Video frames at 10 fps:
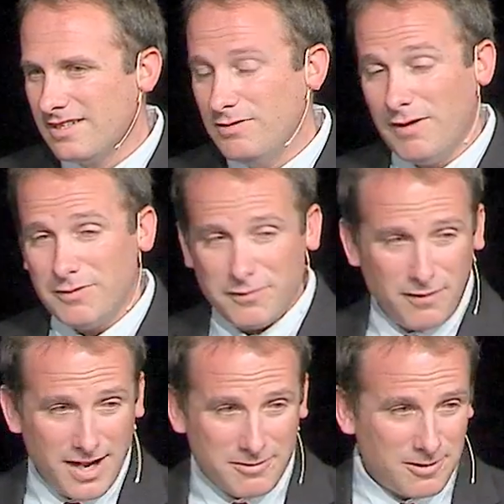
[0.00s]
You have to
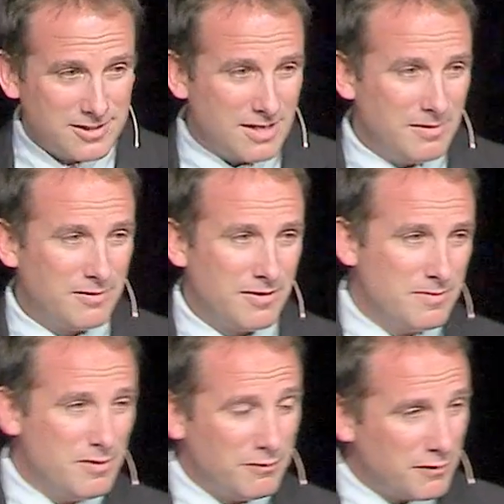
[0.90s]
find where it's coming
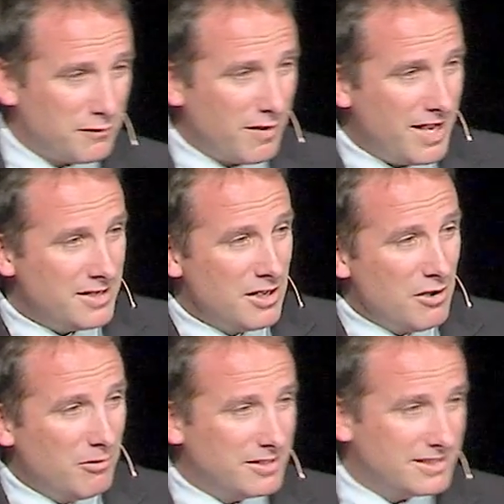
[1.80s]
from. You have to find
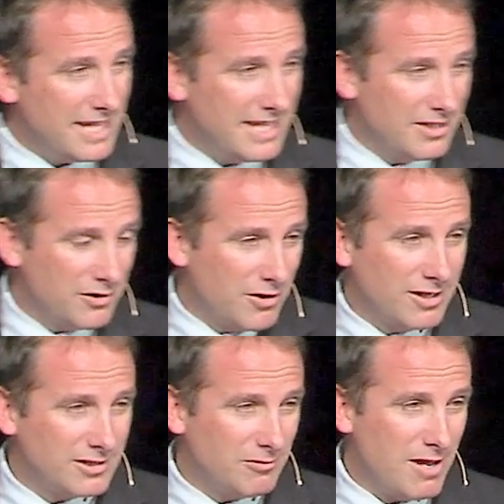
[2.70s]
what is taking your
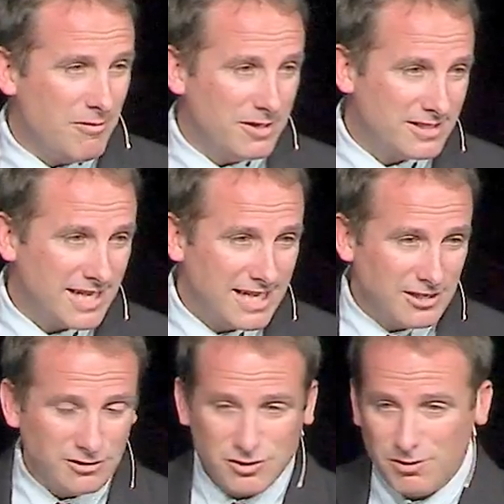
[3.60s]
thoughts away, what is
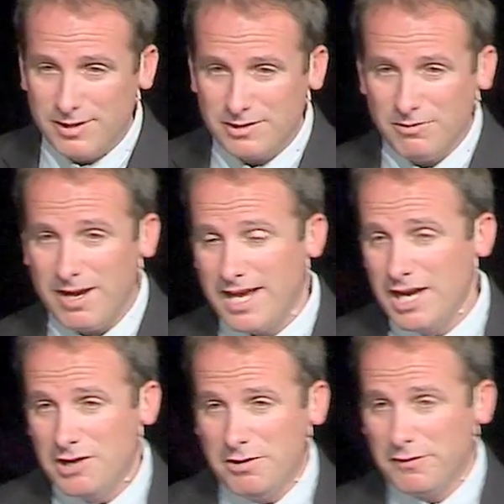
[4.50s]
taking your joys away.
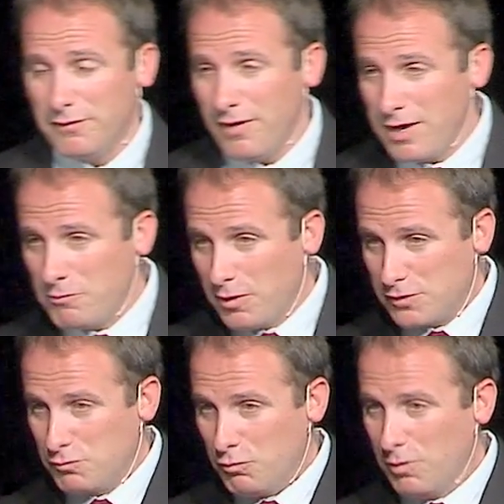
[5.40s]
You have to find where
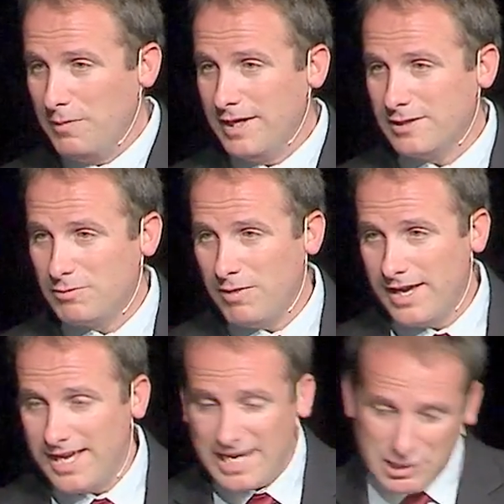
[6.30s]
it's worming its
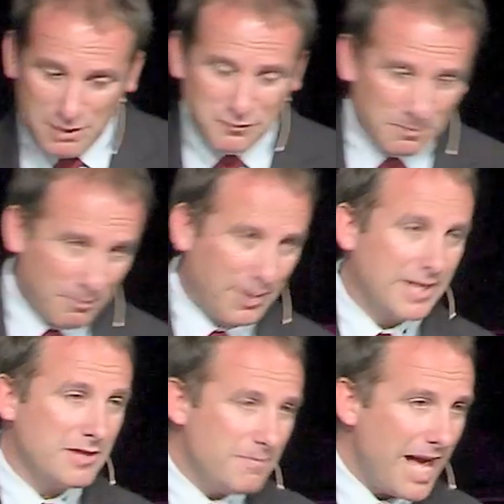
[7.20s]
way in, and you have to
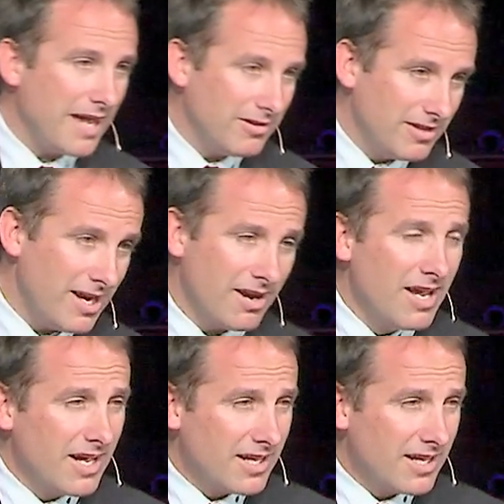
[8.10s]
bring the battle there.